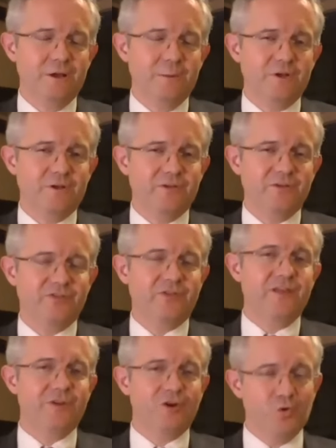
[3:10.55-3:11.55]
Because
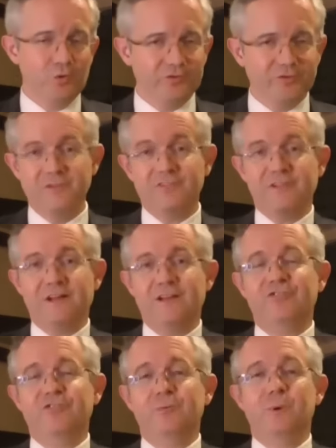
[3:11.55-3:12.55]
in the course of this
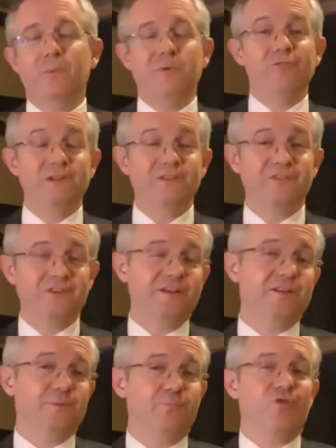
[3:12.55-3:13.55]
last year, where we've really
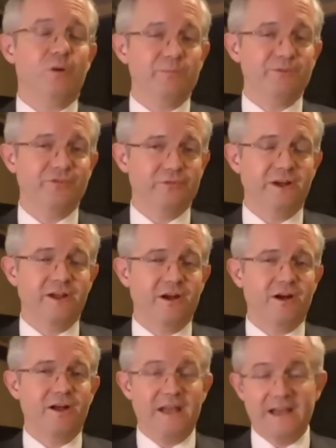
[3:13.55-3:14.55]
seen the promise of
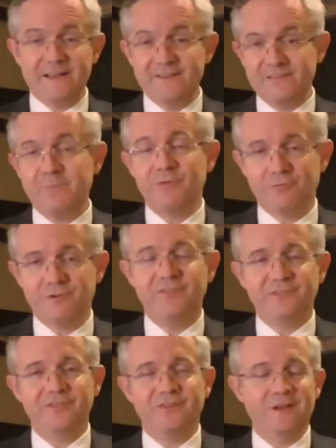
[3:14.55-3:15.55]
AI and some of the
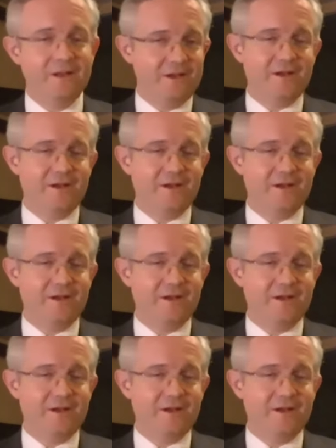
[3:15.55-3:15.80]
risks,